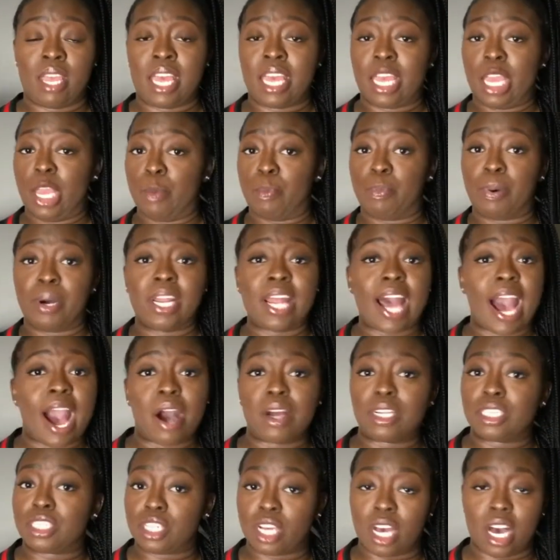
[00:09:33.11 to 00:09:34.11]
He put
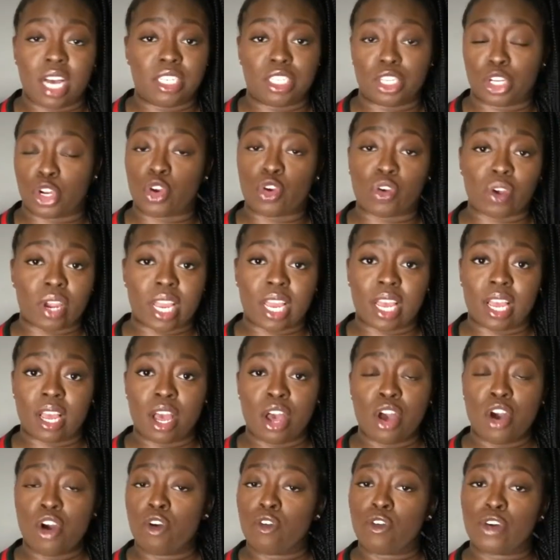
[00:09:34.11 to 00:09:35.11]
out a decree
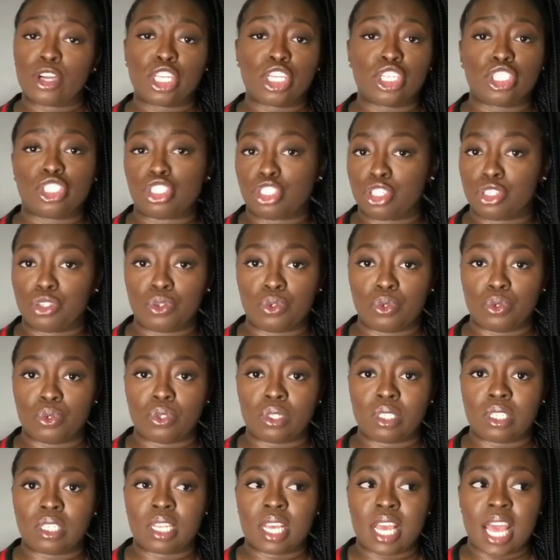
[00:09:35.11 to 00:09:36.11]
for the
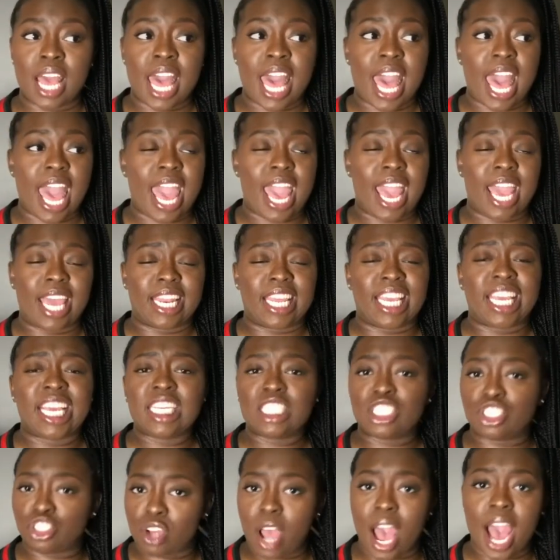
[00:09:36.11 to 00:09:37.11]
Jews, and
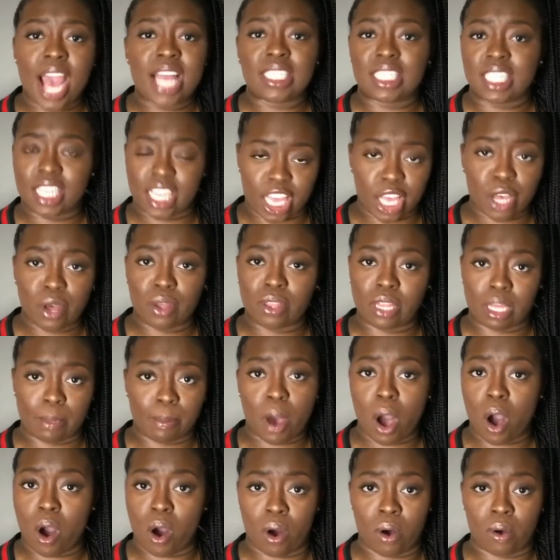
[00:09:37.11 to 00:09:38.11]
he's trying to kill them
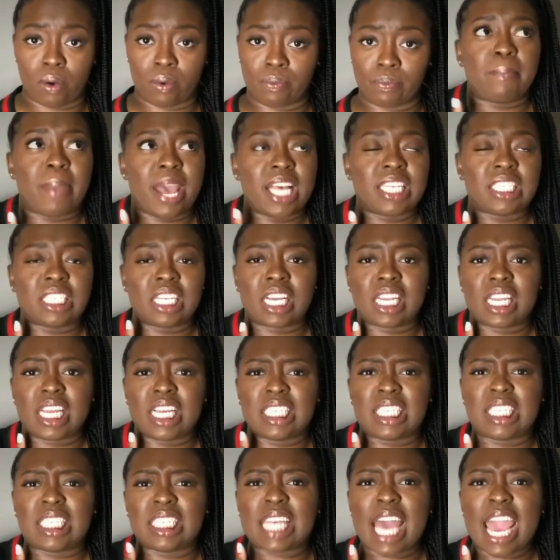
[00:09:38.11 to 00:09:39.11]
all. Basically,
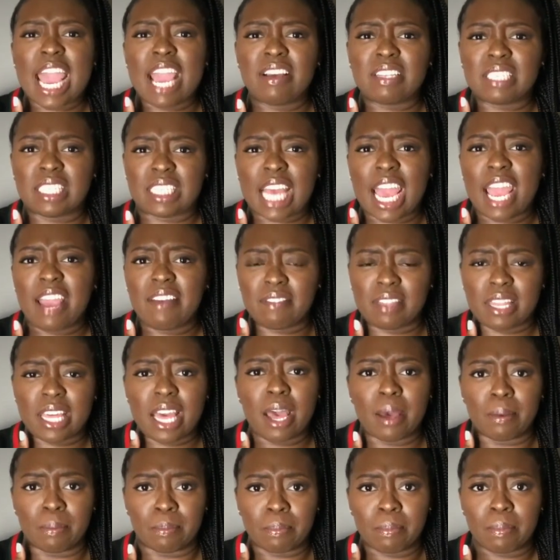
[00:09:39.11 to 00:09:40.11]
save
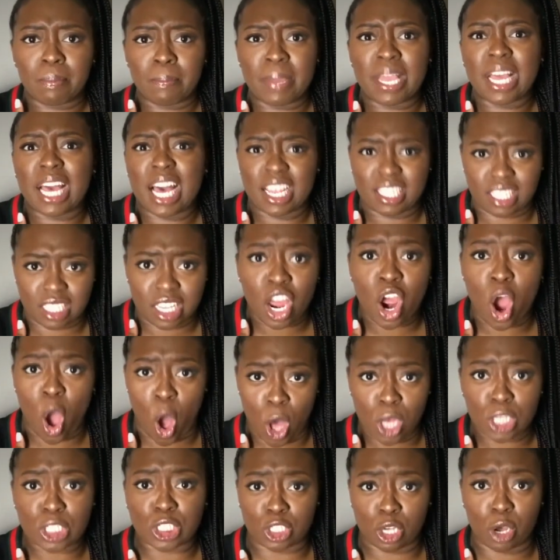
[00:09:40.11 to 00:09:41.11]
them because they're
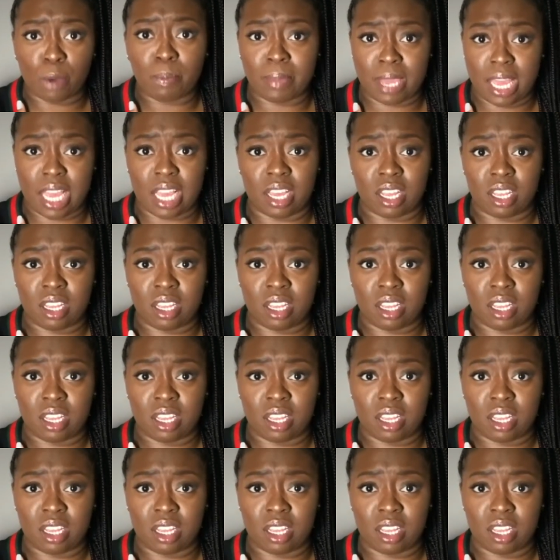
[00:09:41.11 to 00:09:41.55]
also me.